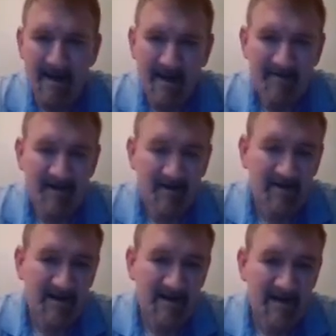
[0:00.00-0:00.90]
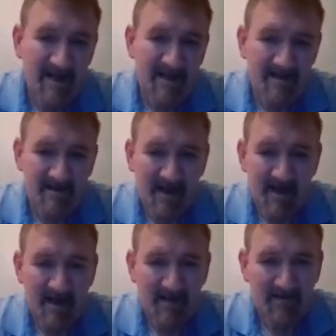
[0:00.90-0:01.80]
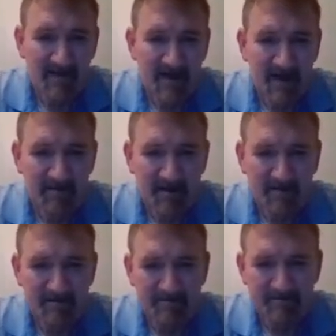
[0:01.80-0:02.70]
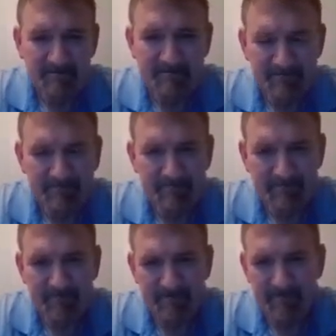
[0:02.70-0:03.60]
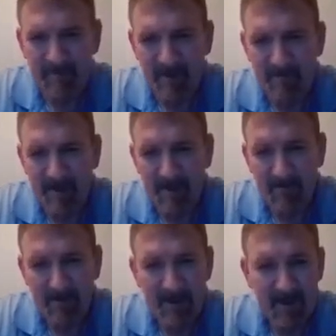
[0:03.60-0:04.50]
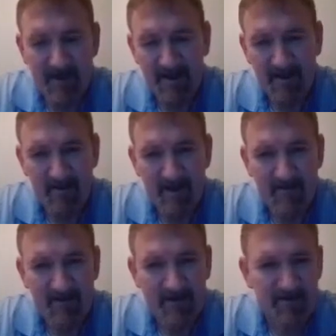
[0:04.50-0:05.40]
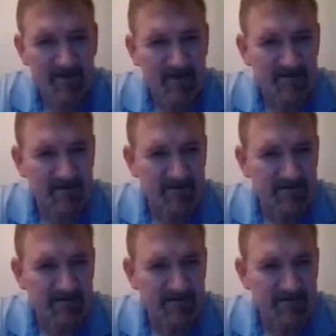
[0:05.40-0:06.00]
And if I don't hit an ace or king on the flop, I'm in a bad way. I could get bluffed off of this one.